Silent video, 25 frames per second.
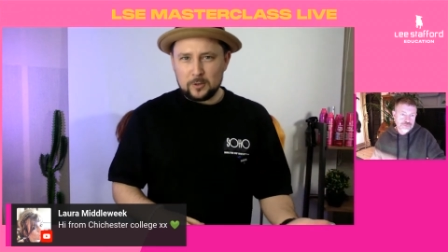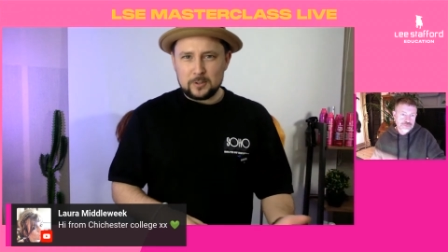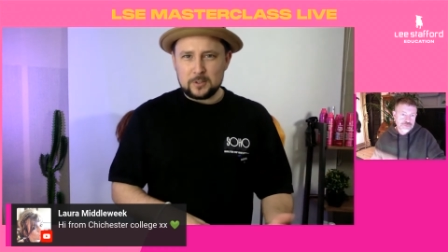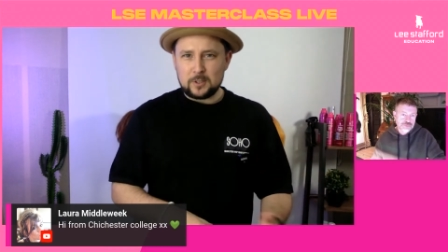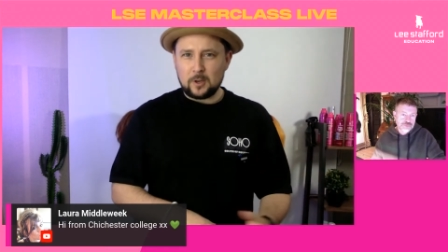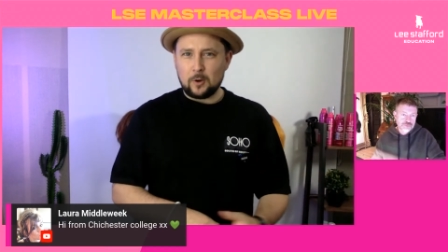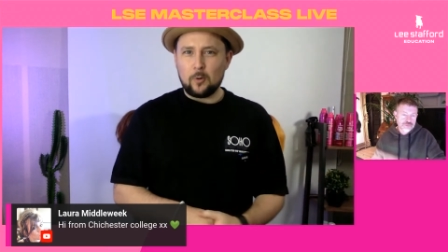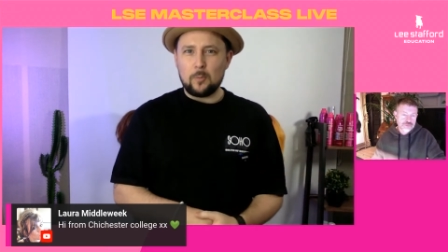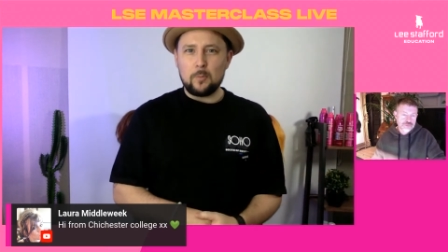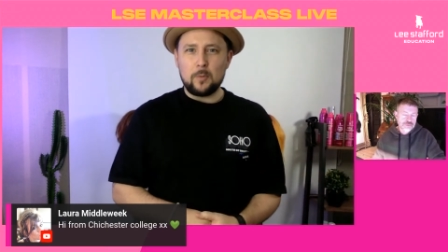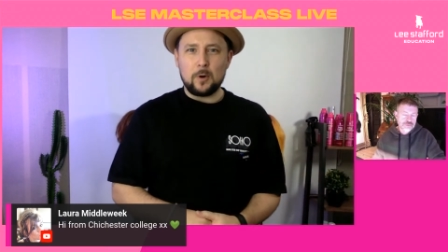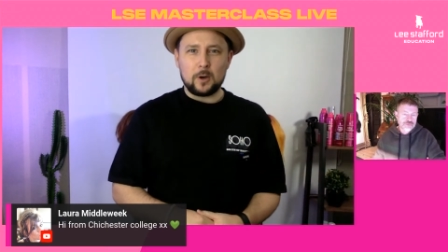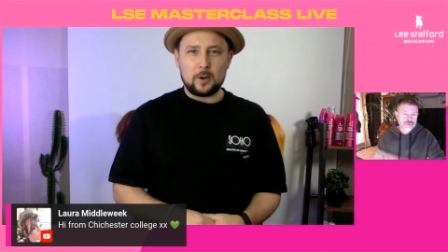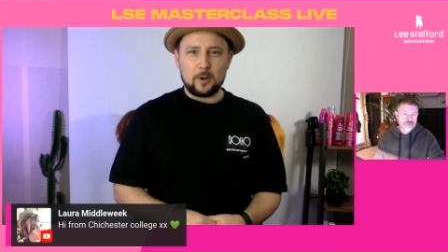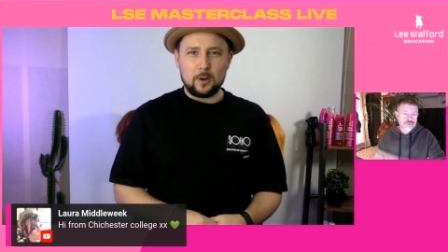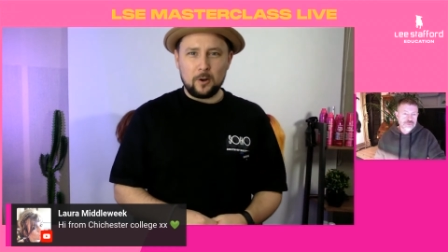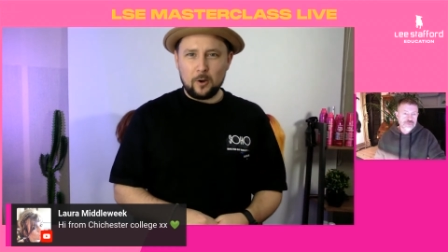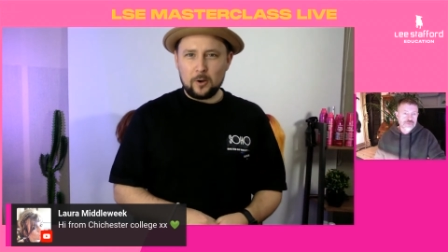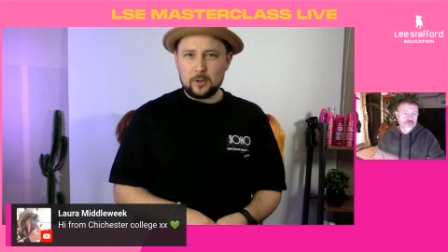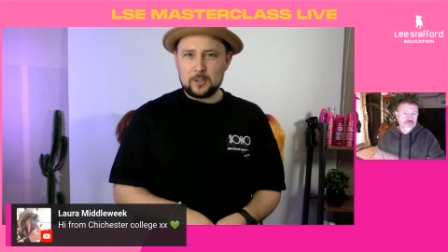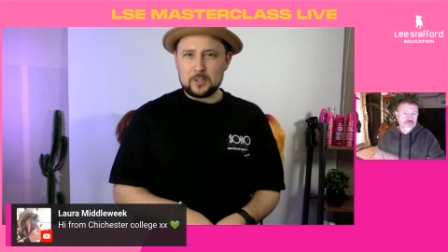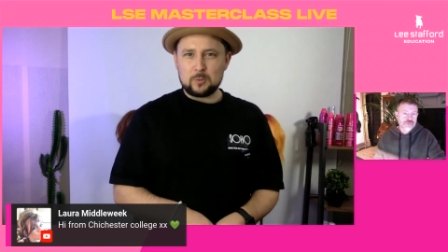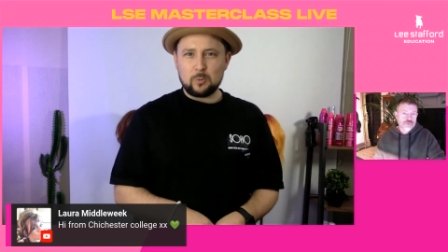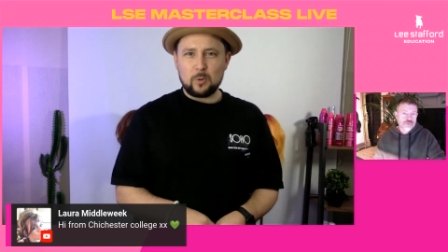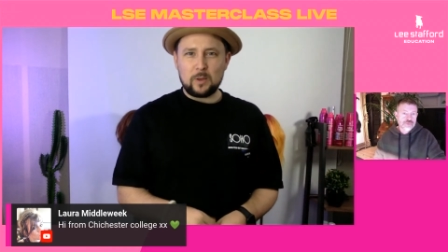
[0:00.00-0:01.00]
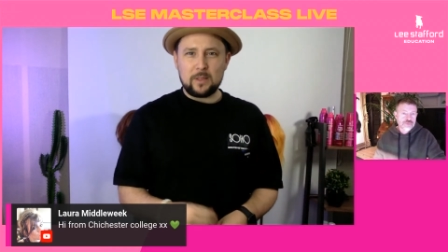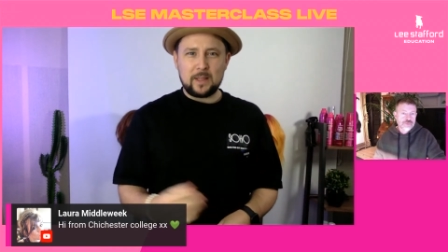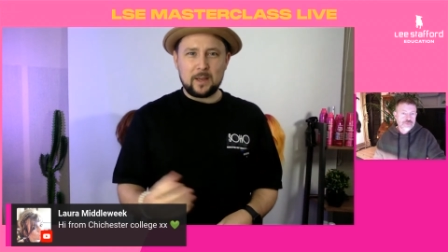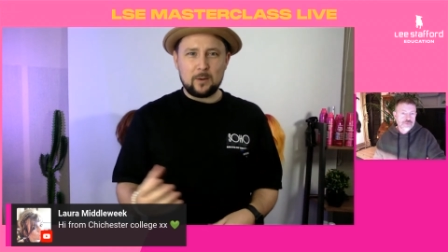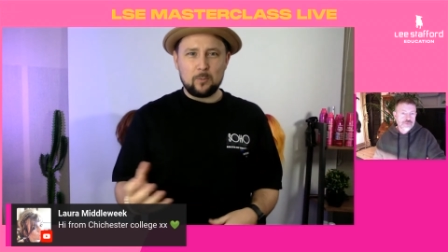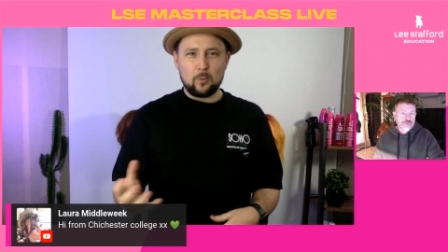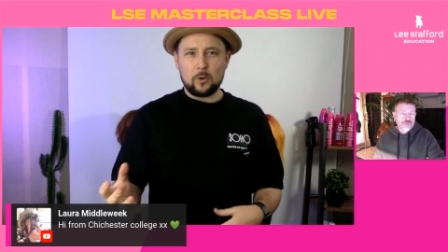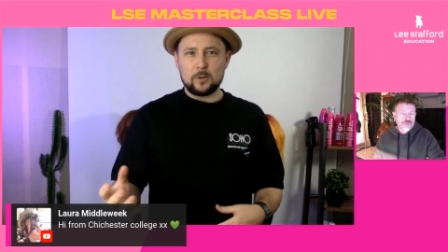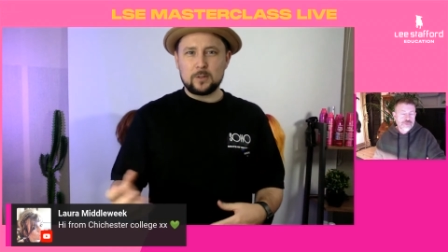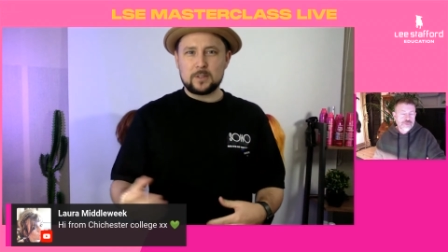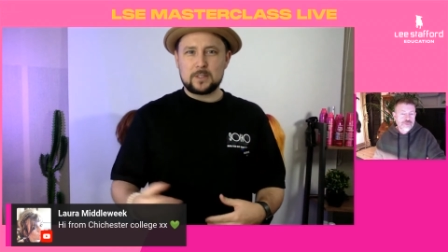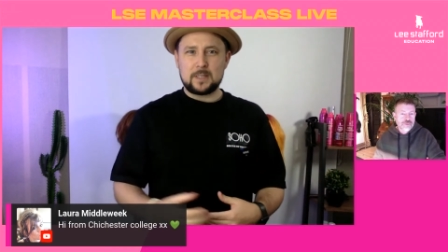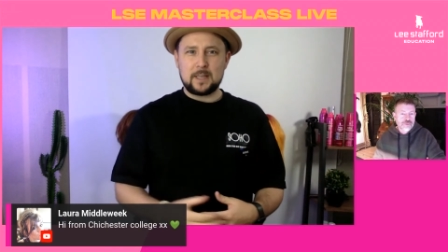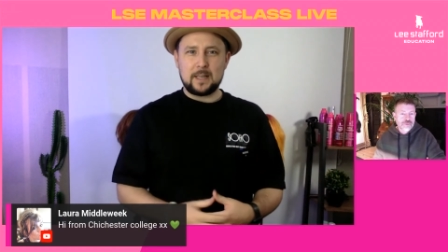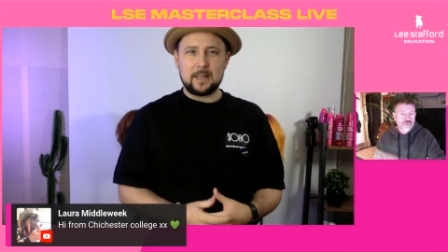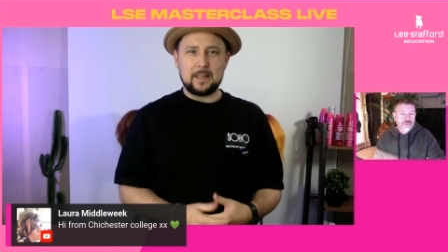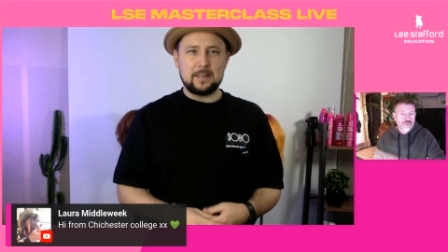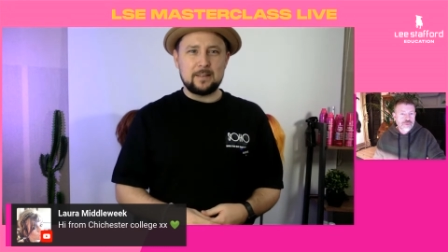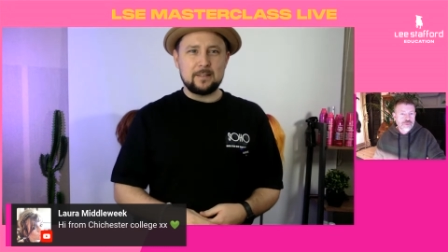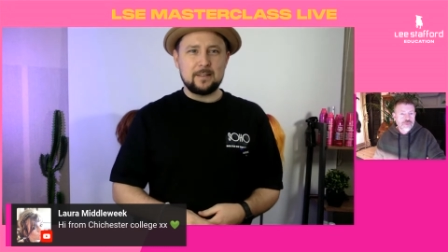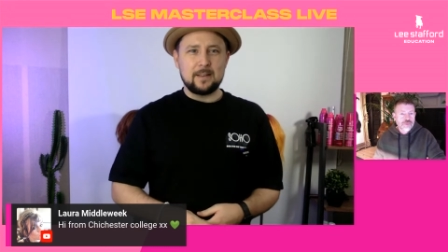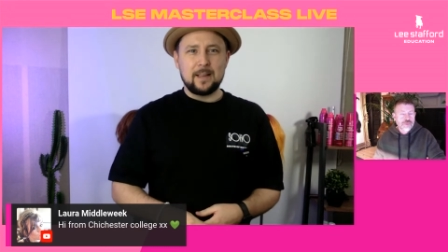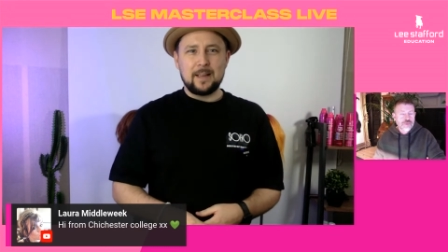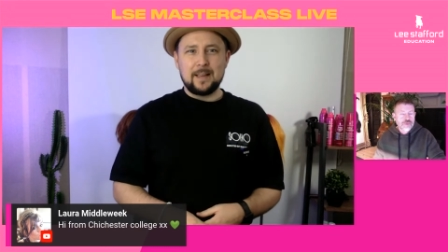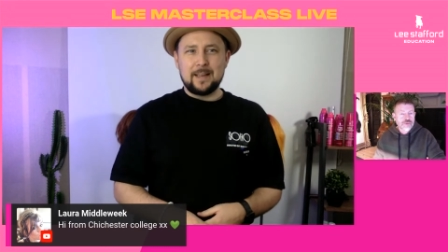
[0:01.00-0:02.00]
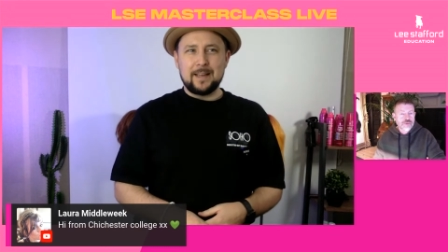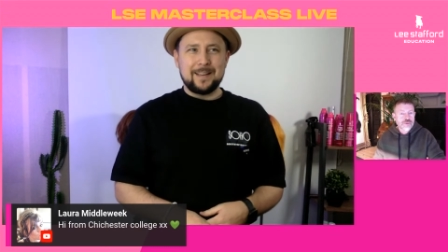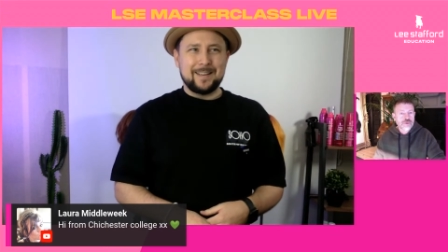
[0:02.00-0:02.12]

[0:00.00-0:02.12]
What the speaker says: So all my clients, when they're wanting